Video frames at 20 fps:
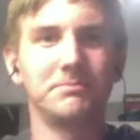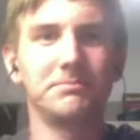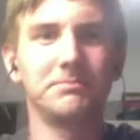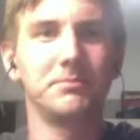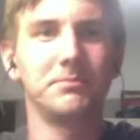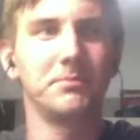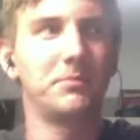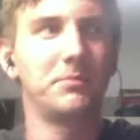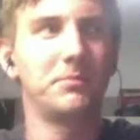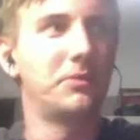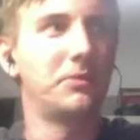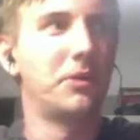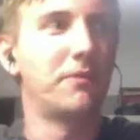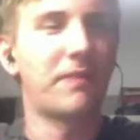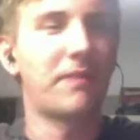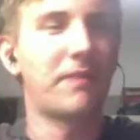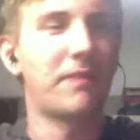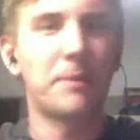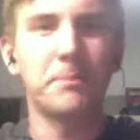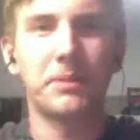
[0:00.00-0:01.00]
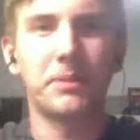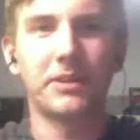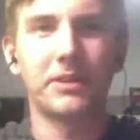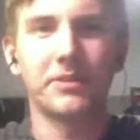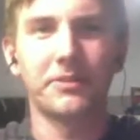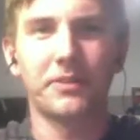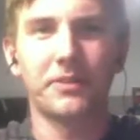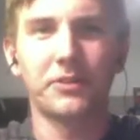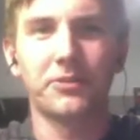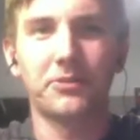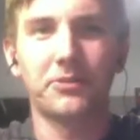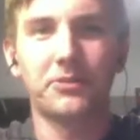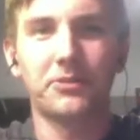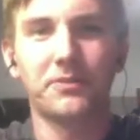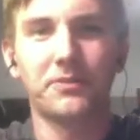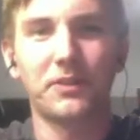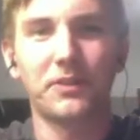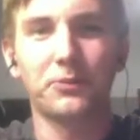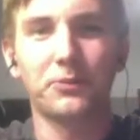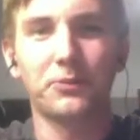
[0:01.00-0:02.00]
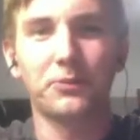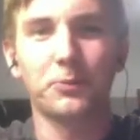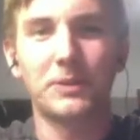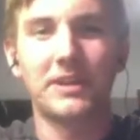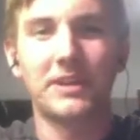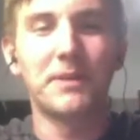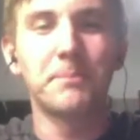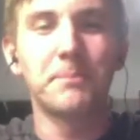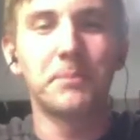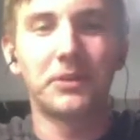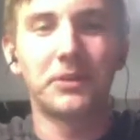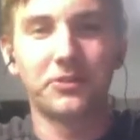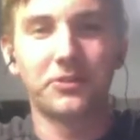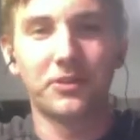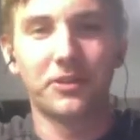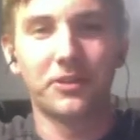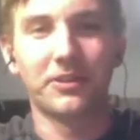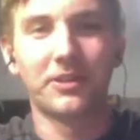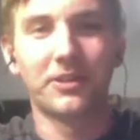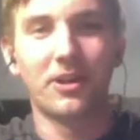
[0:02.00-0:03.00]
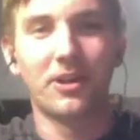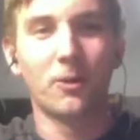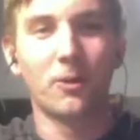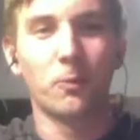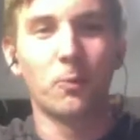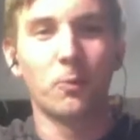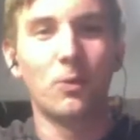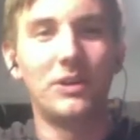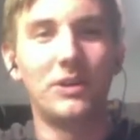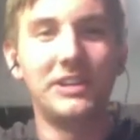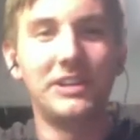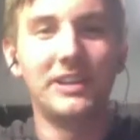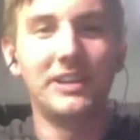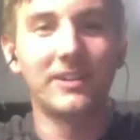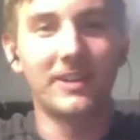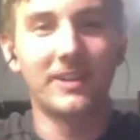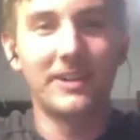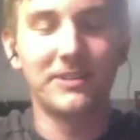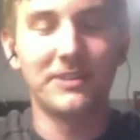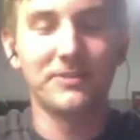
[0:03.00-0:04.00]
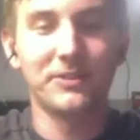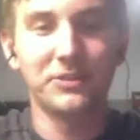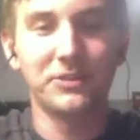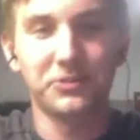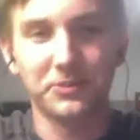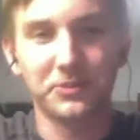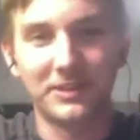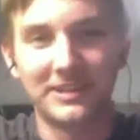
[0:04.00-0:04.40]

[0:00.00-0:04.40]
November, the first week in November is our 1 year anniversary.